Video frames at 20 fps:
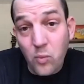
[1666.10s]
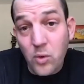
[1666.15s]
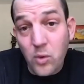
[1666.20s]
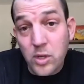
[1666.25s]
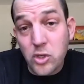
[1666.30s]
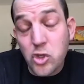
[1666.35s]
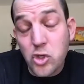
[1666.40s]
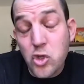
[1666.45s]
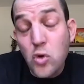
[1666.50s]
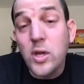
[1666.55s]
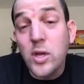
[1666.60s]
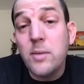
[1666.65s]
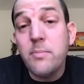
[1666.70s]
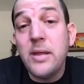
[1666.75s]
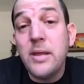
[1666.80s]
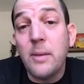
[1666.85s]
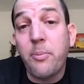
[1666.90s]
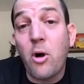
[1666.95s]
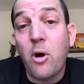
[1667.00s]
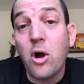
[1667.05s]
You can be
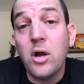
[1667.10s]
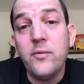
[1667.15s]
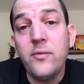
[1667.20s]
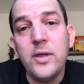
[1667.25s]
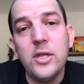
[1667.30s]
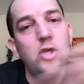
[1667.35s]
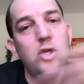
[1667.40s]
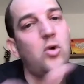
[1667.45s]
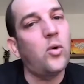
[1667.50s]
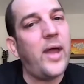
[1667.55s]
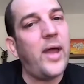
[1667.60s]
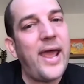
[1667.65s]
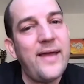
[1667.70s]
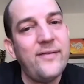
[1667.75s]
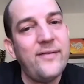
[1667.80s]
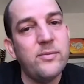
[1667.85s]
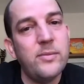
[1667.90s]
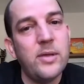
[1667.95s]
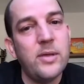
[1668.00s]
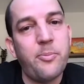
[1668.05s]
a part of it. You don't have
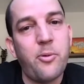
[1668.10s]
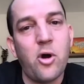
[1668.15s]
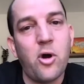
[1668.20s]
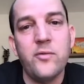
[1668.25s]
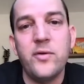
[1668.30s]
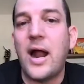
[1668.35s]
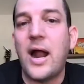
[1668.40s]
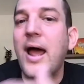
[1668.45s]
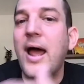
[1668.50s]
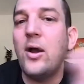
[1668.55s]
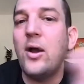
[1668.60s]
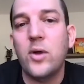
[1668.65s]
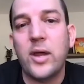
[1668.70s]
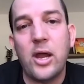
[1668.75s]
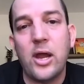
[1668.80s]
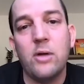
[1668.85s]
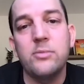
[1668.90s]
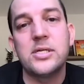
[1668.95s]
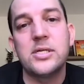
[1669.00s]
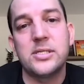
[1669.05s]
to be a part of it. I don't care.
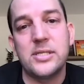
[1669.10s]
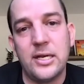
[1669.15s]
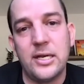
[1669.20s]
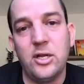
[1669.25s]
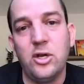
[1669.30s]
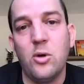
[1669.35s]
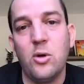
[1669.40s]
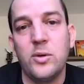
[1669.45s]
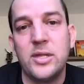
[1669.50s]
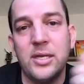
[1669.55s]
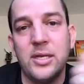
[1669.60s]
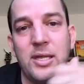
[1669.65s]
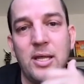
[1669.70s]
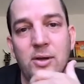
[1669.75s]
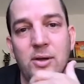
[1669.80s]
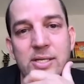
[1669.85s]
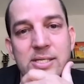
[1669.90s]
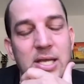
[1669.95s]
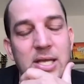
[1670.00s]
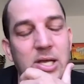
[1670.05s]
I'm just letting you know what the deal
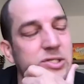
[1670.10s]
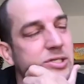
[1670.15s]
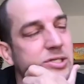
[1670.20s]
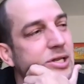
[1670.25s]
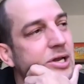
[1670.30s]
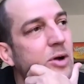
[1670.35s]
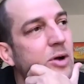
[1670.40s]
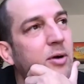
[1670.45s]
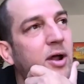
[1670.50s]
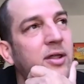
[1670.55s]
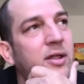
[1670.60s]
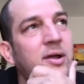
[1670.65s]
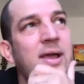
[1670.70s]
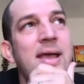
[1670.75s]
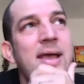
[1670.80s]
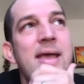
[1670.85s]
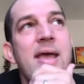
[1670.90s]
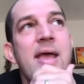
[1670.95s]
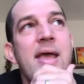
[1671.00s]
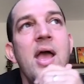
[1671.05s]
is. He goes, brother,
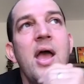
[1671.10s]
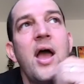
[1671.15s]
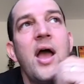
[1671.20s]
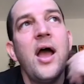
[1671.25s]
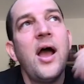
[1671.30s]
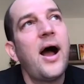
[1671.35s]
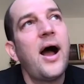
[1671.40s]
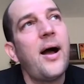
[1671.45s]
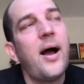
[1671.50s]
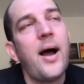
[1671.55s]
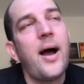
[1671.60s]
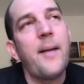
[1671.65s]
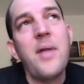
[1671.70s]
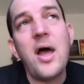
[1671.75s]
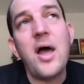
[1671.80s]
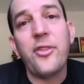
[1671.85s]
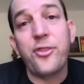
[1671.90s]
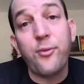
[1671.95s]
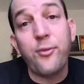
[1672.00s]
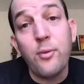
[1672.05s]
I'm
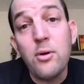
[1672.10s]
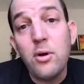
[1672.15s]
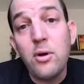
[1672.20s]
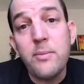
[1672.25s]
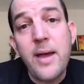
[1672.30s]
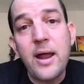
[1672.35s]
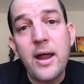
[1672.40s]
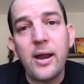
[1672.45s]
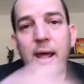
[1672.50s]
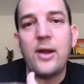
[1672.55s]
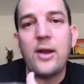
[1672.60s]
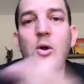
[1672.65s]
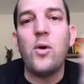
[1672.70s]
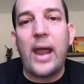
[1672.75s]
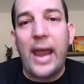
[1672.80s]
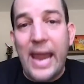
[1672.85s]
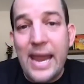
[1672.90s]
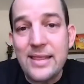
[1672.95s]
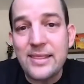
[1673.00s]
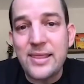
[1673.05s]
not thrilled about it. I don't
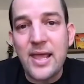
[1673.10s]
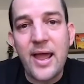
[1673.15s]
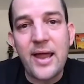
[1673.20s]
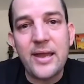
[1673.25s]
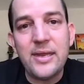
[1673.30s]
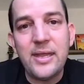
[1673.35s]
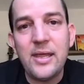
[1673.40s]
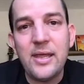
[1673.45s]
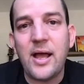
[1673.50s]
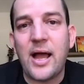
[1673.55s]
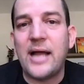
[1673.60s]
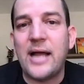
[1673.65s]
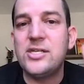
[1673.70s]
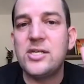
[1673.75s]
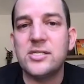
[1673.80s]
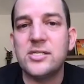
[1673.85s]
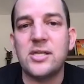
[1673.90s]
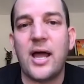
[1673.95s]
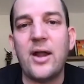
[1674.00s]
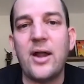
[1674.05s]
hate the idea.
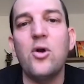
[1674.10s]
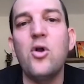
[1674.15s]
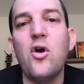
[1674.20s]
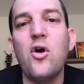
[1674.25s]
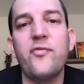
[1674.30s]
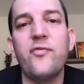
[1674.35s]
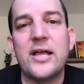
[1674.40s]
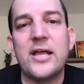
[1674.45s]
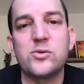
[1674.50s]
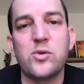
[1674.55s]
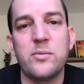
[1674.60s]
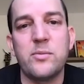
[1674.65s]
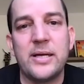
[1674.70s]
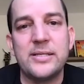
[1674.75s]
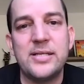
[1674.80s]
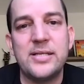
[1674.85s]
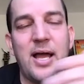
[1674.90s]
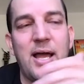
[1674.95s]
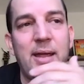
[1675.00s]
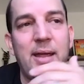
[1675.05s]
I don't know if that's where my
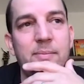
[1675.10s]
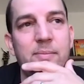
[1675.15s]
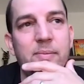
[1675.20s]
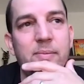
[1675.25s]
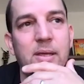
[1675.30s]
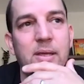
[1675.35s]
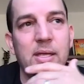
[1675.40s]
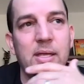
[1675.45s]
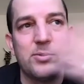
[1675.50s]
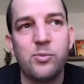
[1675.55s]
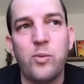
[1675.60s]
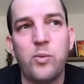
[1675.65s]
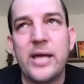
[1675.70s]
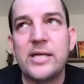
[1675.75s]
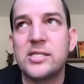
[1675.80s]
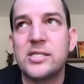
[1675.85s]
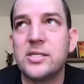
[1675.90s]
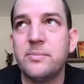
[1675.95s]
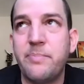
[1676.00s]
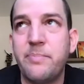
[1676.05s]
time is
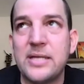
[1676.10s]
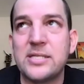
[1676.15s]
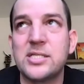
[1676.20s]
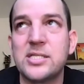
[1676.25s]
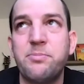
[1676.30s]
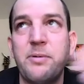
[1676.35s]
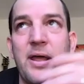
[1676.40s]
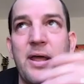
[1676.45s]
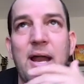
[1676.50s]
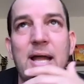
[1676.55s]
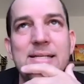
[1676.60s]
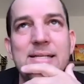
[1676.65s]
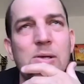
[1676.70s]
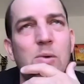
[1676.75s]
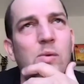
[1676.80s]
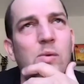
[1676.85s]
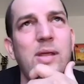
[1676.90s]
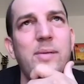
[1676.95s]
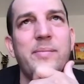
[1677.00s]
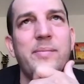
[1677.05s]
best spent. I said,
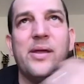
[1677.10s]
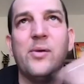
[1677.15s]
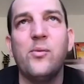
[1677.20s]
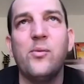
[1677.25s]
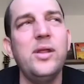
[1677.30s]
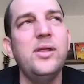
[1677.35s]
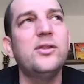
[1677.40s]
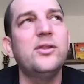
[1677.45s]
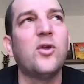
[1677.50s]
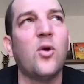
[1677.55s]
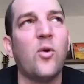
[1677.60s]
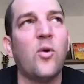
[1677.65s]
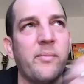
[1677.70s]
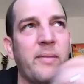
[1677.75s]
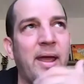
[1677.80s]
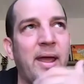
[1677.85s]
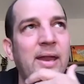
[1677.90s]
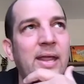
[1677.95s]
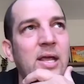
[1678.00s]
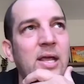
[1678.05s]
what do you mean? What are you doing,
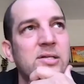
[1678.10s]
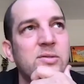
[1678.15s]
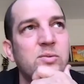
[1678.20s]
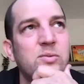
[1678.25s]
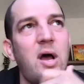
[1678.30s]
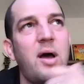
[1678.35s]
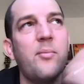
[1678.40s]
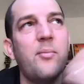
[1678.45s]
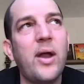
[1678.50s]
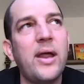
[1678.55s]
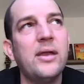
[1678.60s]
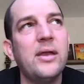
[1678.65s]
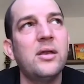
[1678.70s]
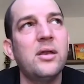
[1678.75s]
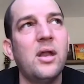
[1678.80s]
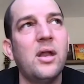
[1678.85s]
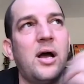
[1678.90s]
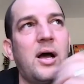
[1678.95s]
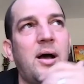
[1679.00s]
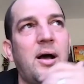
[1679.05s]
man? He goes, well, I'm writing
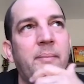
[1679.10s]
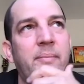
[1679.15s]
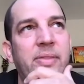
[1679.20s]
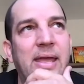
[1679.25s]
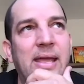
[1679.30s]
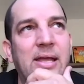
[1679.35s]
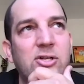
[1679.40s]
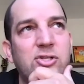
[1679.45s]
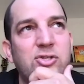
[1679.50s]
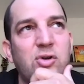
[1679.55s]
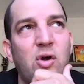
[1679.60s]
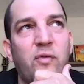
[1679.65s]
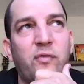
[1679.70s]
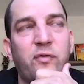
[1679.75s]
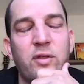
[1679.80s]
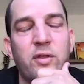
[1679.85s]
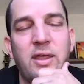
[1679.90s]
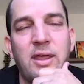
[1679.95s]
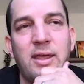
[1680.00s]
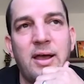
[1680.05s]
the intro
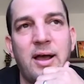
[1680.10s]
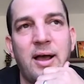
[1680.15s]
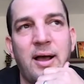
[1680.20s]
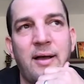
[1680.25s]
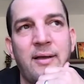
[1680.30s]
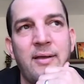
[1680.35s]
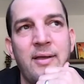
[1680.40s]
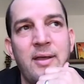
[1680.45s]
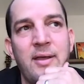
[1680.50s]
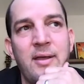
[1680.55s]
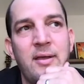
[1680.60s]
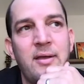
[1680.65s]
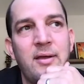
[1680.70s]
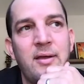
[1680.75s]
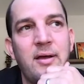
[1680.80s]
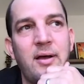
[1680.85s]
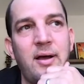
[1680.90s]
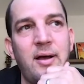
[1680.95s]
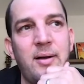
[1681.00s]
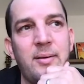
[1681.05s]
for the
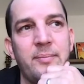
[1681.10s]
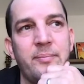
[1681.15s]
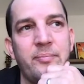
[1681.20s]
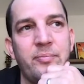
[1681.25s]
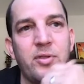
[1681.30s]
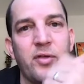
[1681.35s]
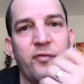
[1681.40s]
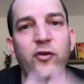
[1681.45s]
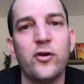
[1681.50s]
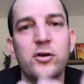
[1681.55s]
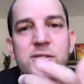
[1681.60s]
first